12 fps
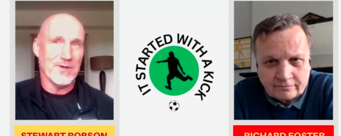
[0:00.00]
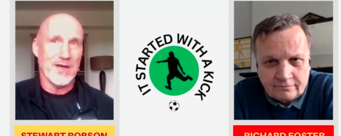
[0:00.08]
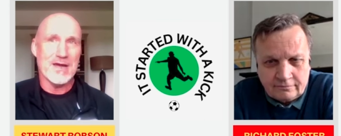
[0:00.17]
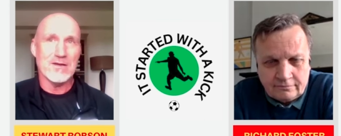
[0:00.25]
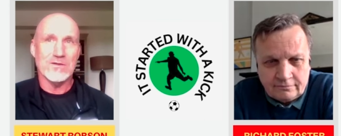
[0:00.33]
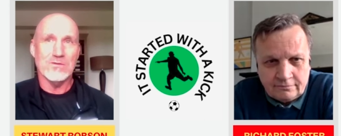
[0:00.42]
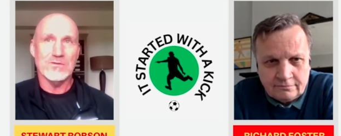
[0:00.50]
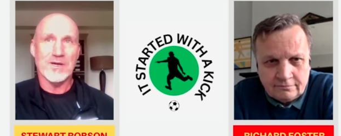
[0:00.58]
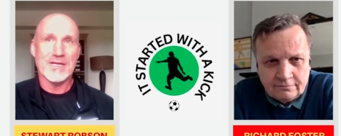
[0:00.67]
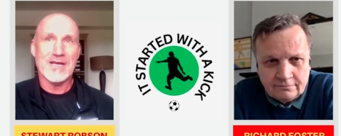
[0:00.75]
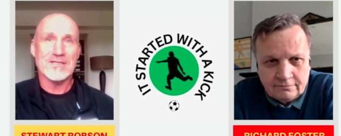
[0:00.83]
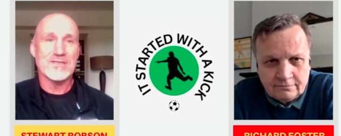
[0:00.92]
Speaker 1: my uncle and
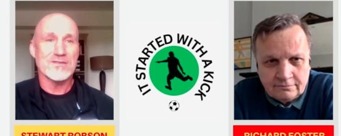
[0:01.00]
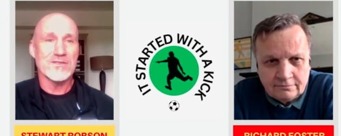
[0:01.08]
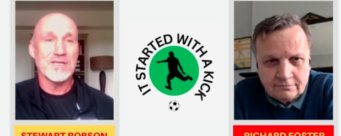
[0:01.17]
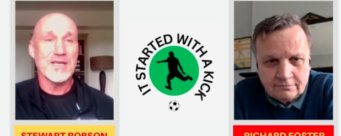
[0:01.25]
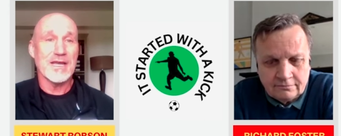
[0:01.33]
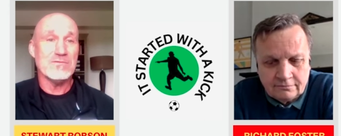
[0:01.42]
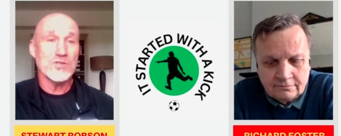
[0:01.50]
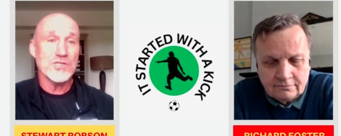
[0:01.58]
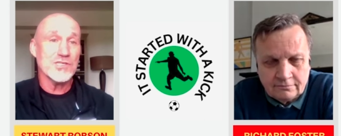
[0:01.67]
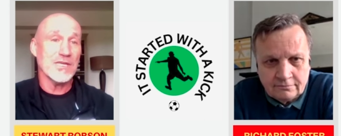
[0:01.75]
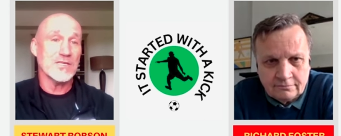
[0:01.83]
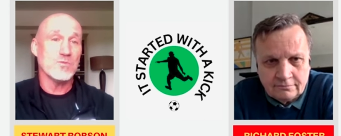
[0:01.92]
my cousins, the game
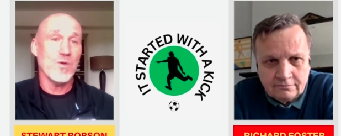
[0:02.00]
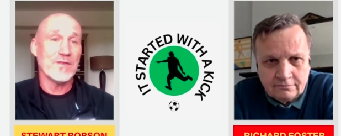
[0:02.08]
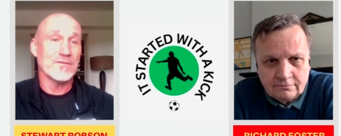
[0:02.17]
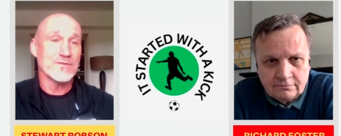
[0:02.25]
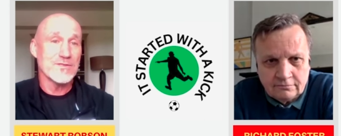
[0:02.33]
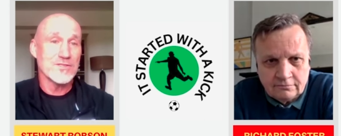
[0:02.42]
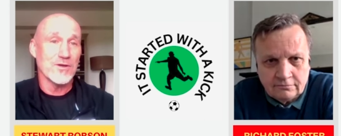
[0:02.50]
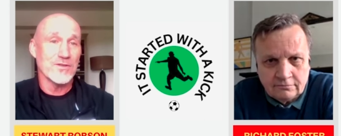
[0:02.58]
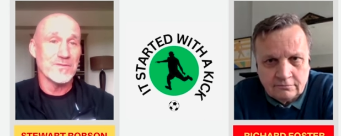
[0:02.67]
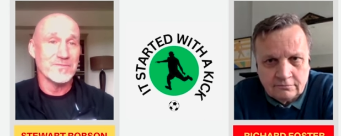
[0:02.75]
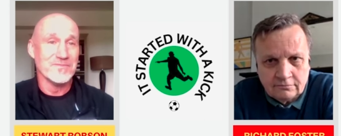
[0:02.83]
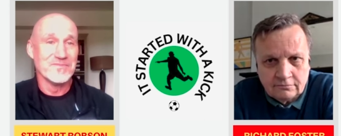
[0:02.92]
was six one to
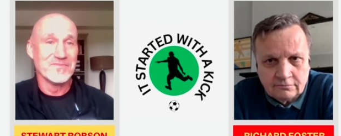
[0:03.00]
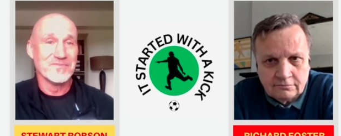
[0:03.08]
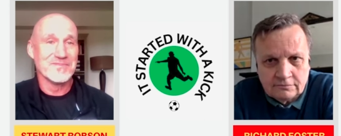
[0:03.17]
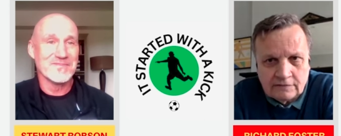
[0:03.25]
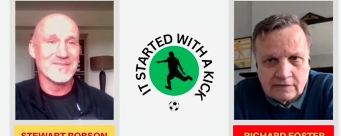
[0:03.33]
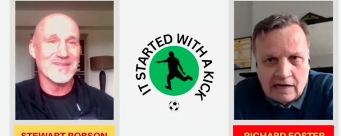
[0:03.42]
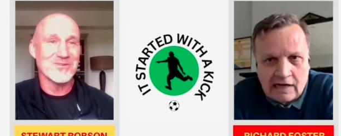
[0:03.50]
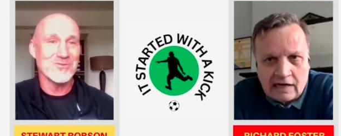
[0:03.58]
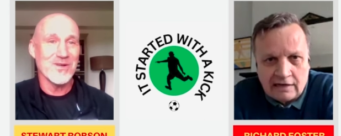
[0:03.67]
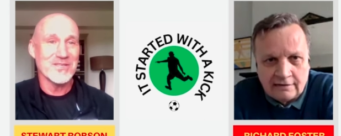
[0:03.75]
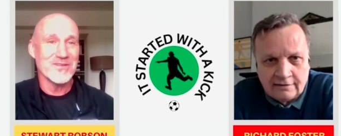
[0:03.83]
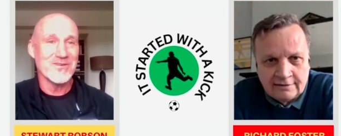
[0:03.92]
Tottenham. That's
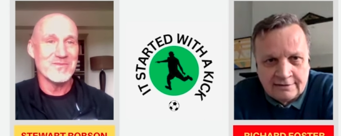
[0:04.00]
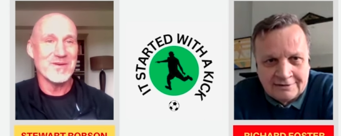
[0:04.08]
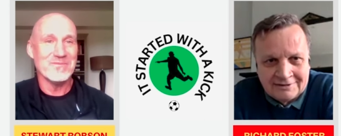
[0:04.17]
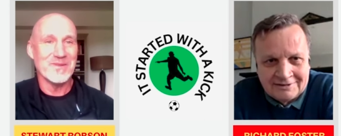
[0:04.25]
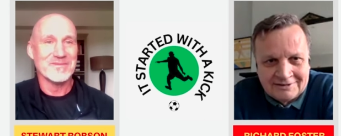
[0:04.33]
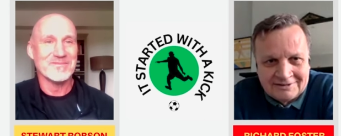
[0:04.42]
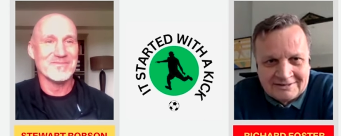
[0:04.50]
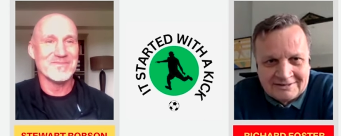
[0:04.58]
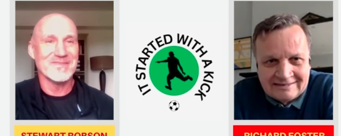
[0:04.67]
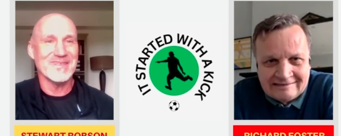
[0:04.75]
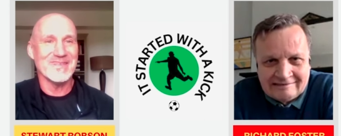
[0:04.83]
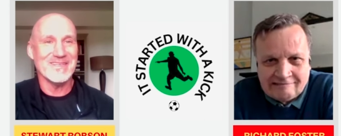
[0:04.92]
oh. all I remember.
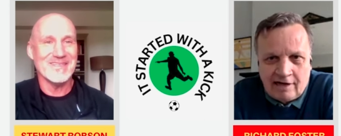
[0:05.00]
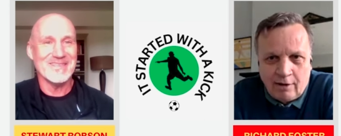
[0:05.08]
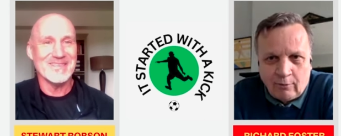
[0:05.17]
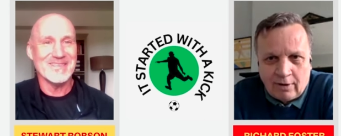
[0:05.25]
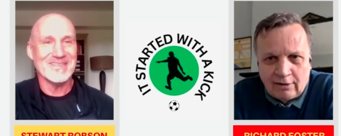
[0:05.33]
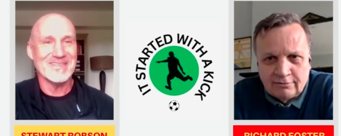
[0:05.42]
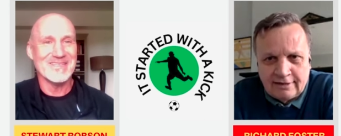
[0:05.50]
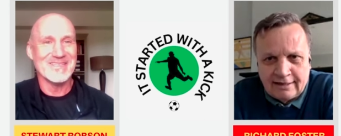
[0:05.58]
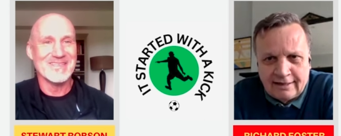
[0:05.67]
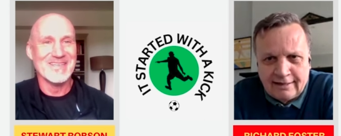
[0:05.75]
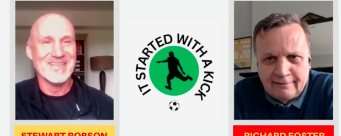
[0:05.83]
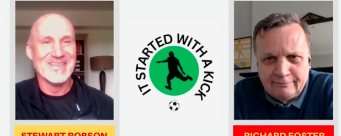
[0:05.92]
Speaker 2: Um, oh well,
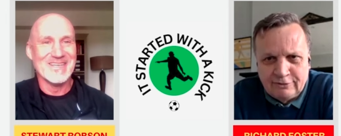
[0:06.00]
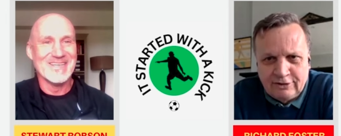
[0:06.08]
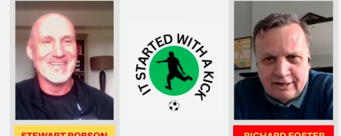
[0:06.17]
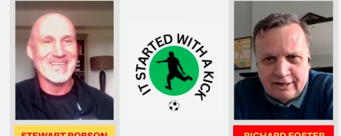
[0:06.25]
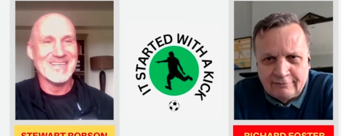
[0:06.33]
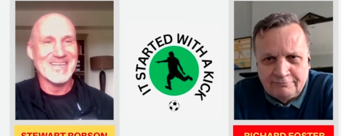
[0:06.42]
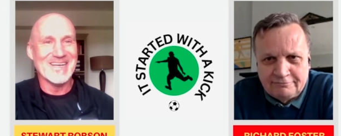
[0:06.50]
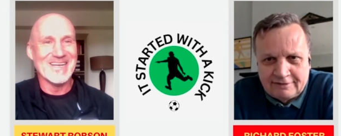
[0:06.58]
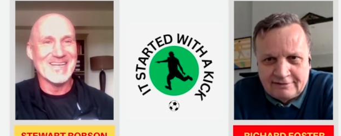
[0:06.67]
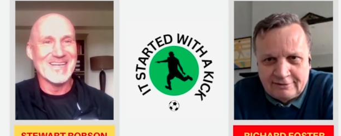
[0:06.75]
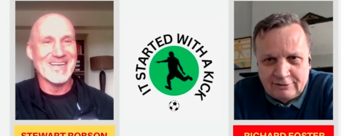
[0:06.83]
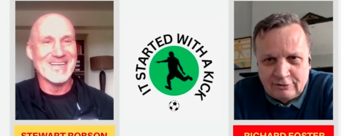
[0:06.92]
um, you know,
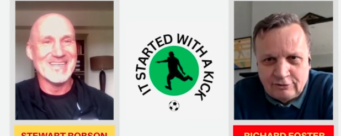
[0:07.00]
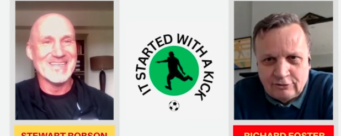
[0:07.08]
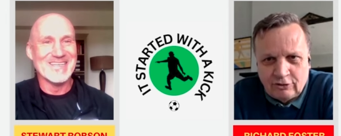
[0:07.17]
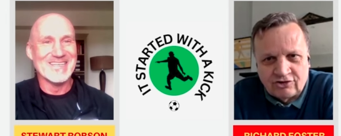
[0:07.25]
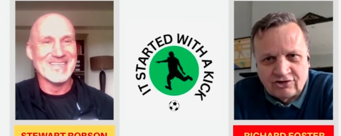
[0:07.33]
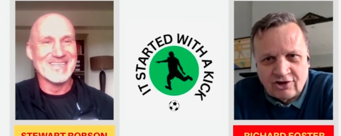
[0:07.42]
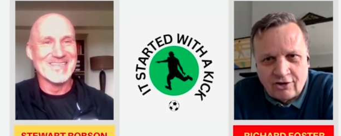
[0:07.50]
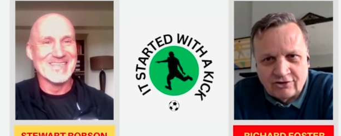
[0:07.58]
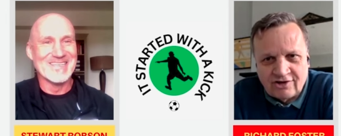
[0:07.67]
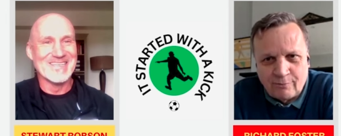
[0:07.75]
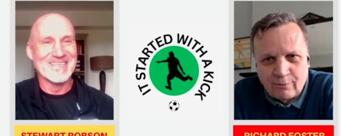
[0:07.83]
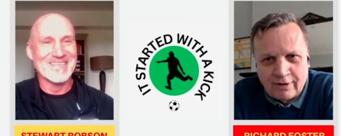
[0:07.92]
you got to start
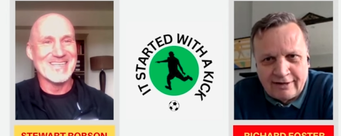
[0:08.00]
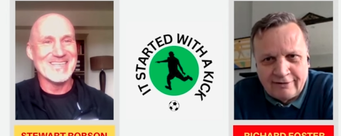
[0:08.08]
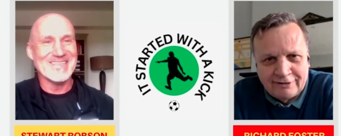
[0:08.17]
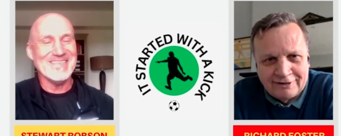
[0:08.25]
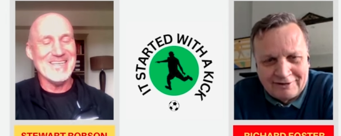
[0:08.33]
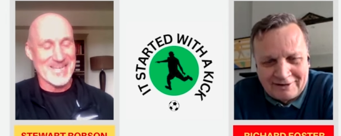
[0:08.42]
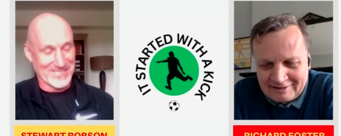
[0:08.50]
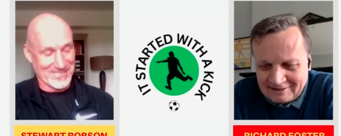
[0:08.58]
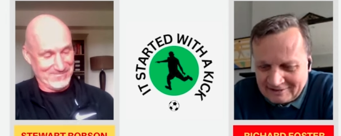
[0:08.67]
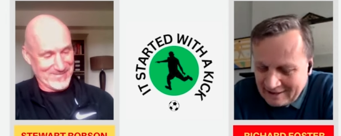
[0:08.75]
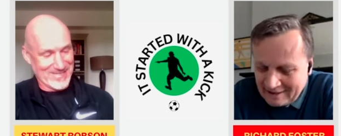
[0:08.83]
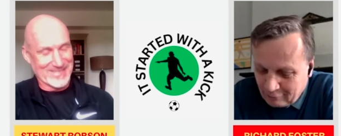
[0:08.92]
somewhere, and I, I,
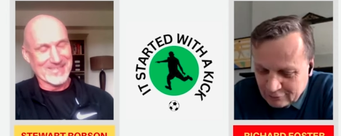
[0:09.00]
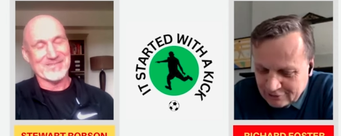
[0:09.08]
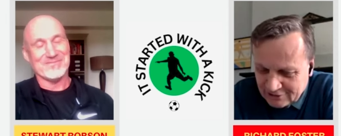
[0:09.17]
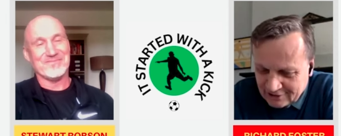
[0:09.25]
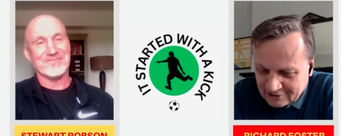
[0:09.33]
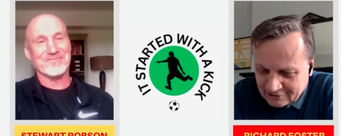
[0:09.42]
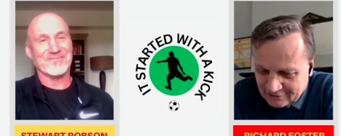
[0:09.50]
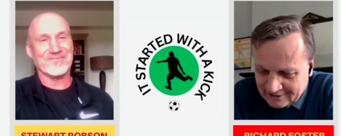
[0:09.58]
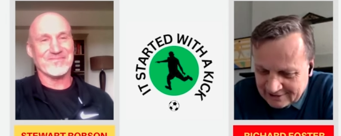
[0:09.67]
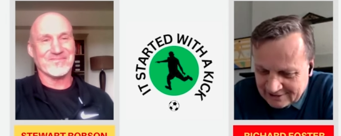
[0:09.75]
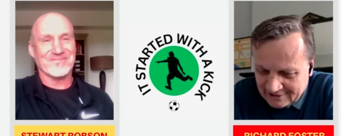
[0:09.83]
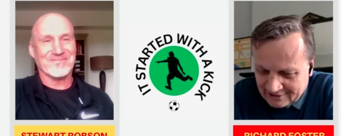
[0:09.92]
that wasn't such a
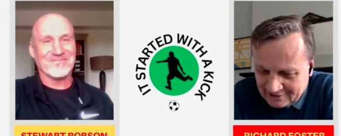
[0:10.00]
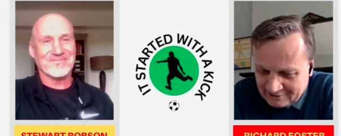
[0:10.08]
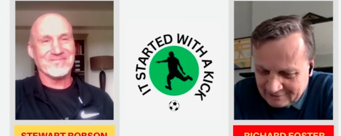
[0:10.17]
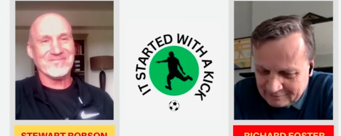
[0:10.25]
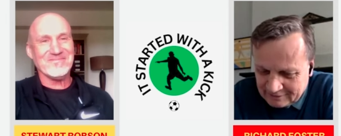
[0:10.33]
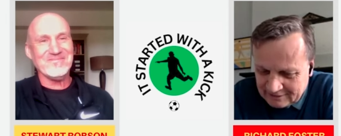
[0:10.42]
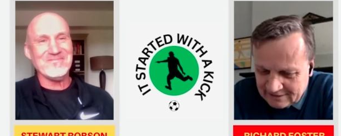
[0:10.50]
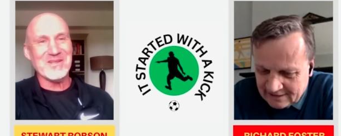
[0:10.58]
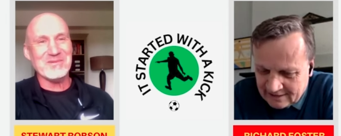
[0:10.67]
great start. But